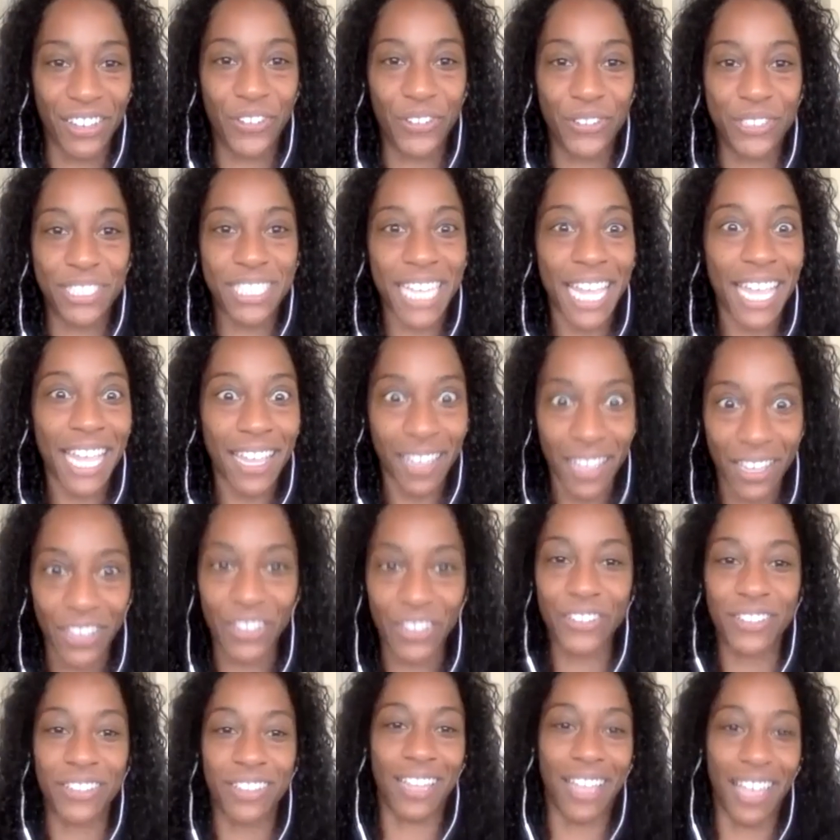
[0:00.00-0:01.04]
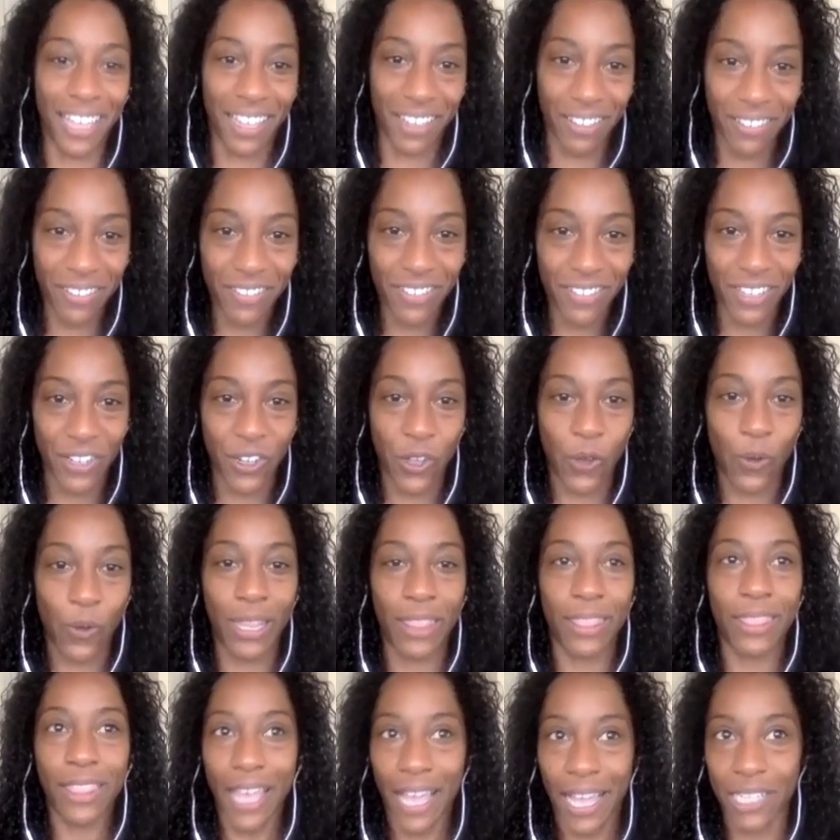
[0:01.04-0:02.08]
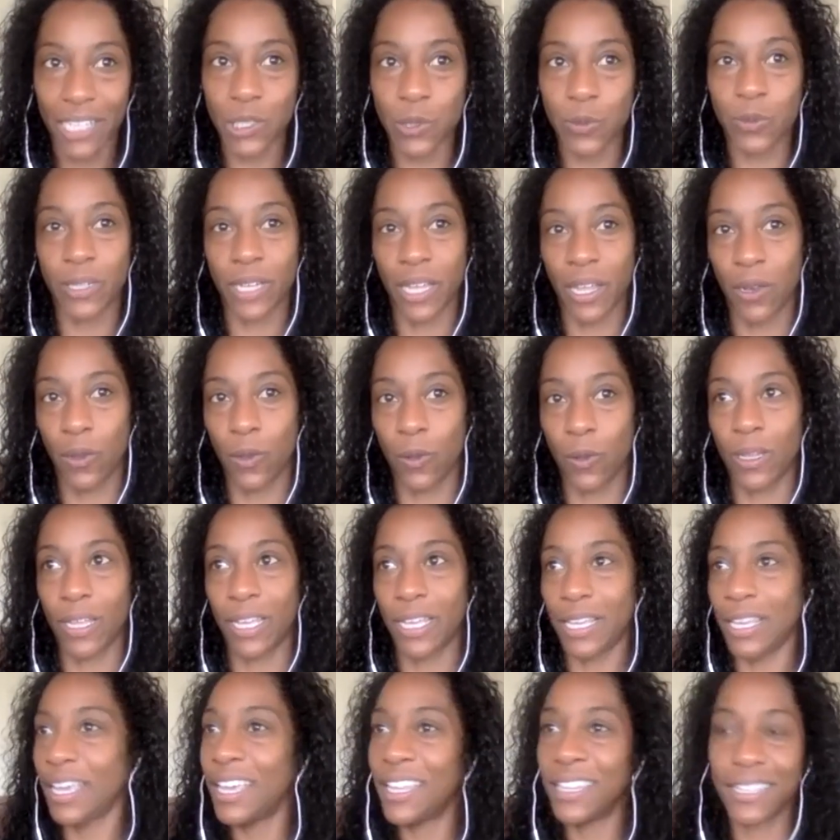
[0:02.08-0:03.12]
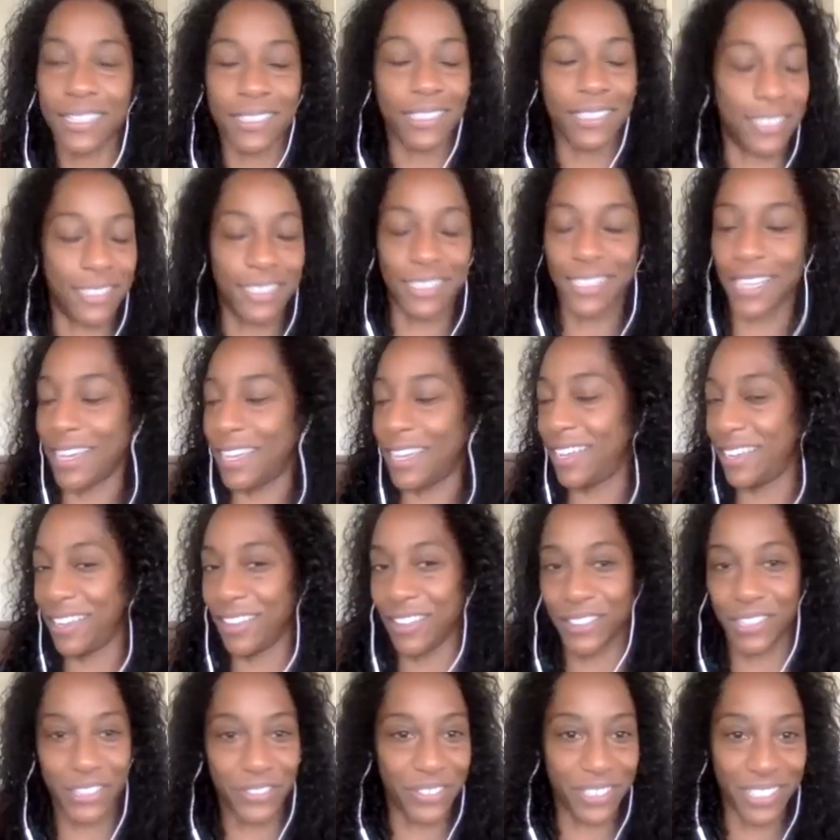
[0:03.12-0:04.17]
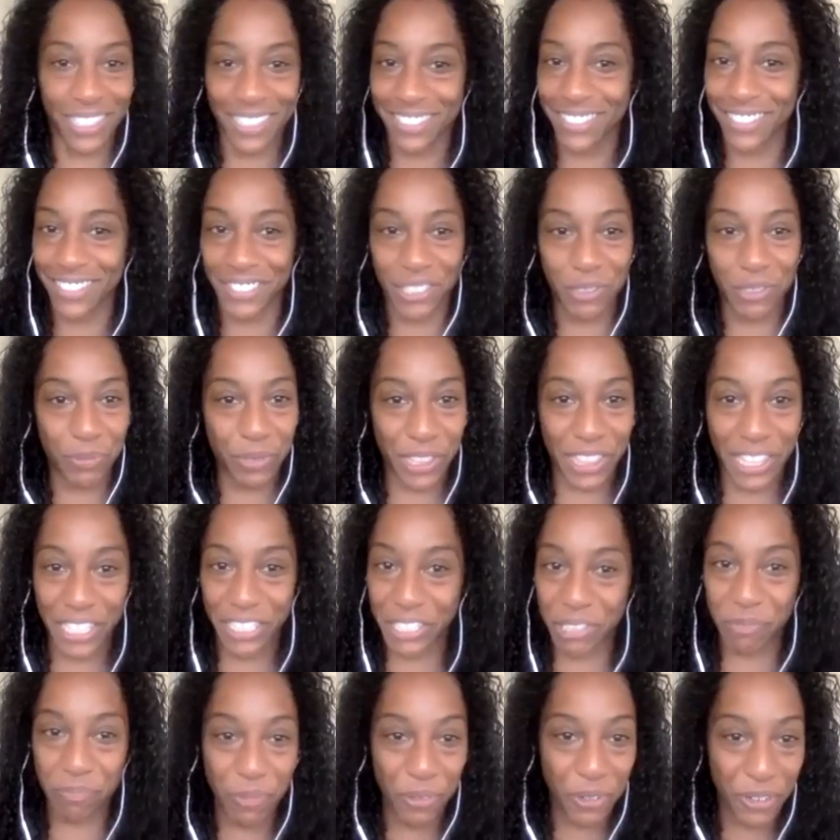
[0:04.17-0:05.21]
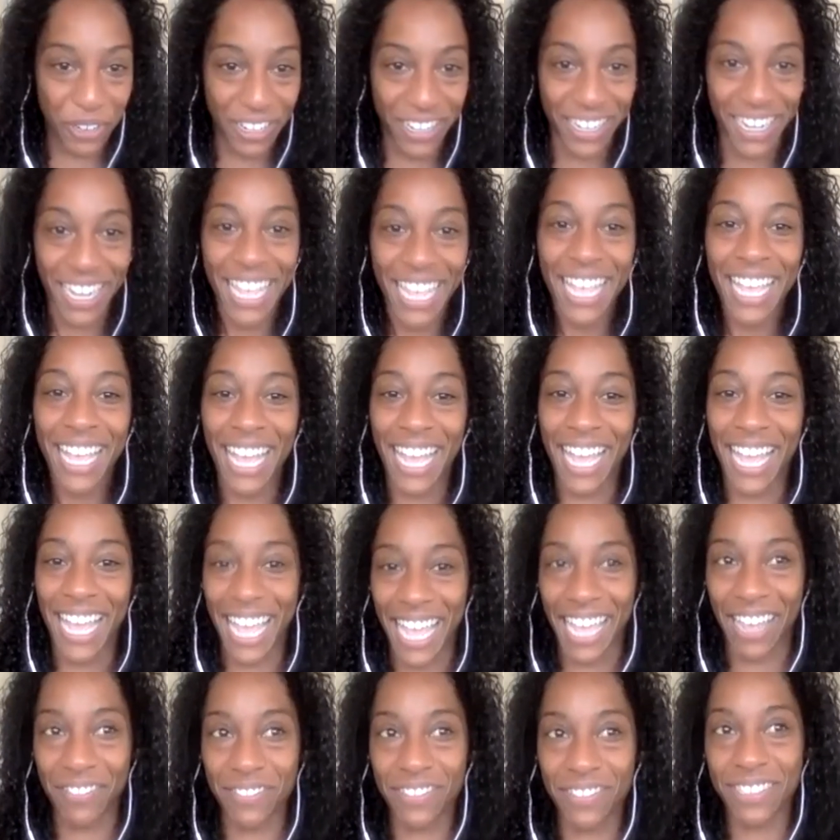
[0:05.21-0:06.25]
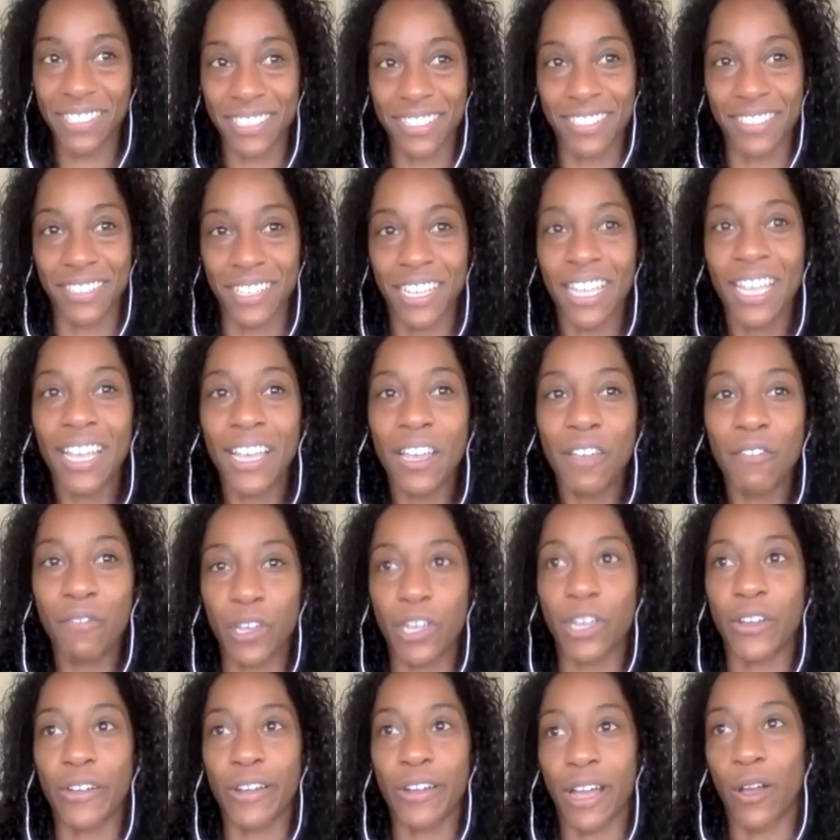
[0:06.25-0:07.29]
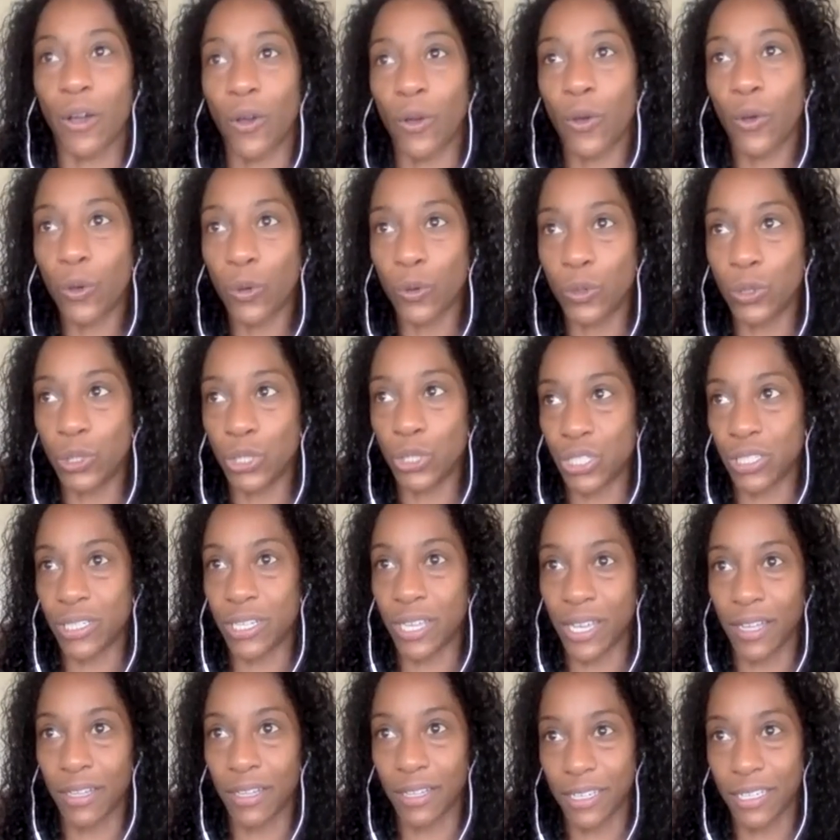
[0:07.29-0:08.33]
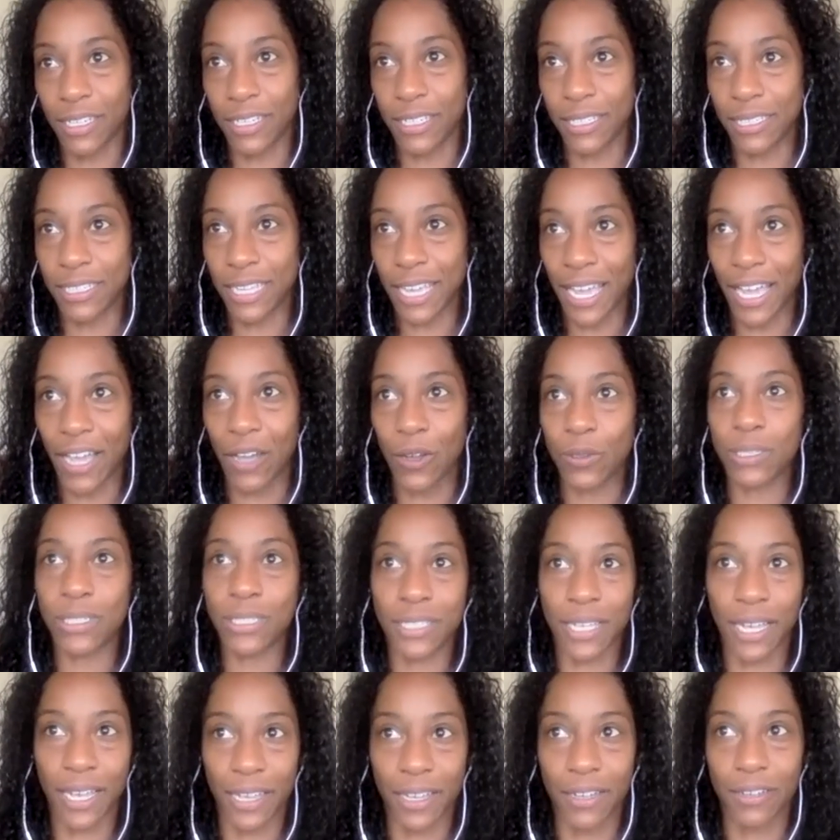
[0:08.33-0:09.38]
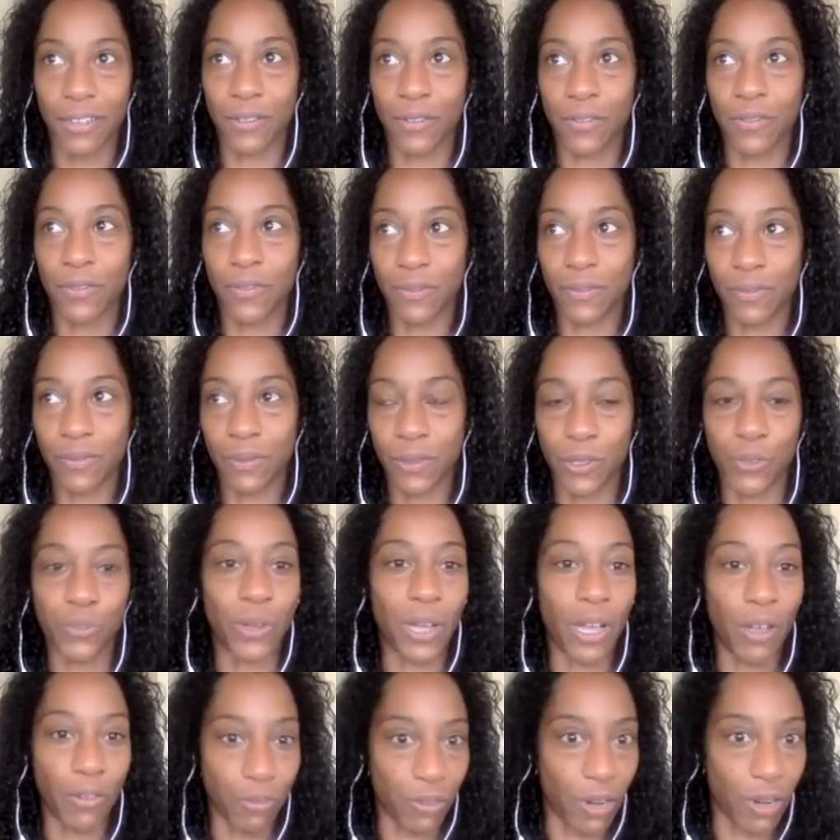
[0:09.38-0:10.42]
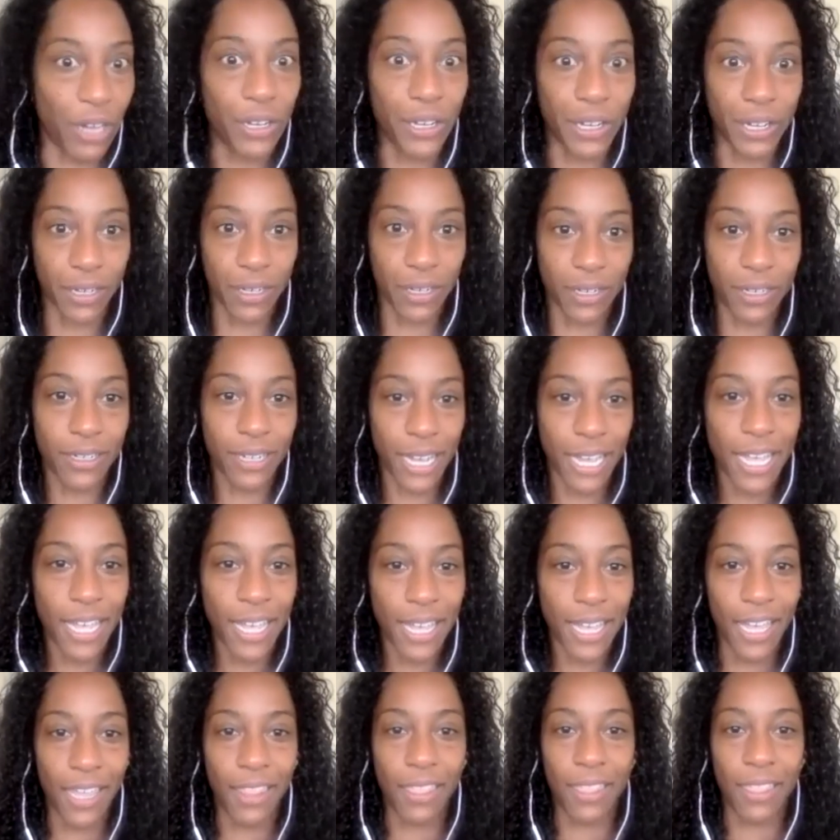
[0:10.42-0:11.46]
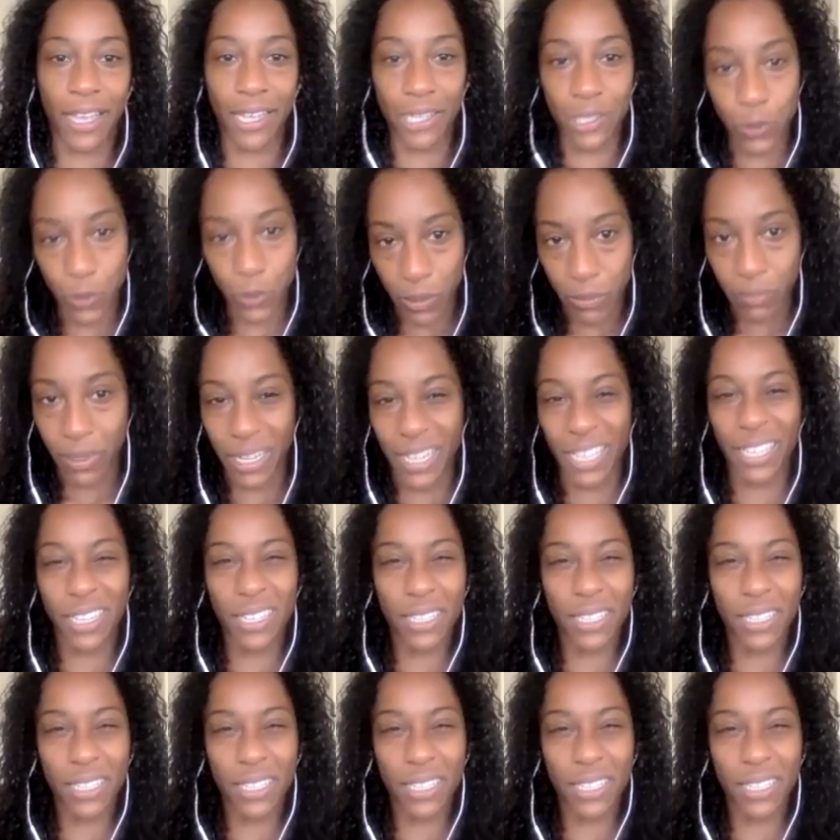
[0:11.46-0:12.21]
taking your life, and that's when I knew like this is not a healthy relationship with this sport. I have to figure out who Chanel is outside of a runner. And that's when my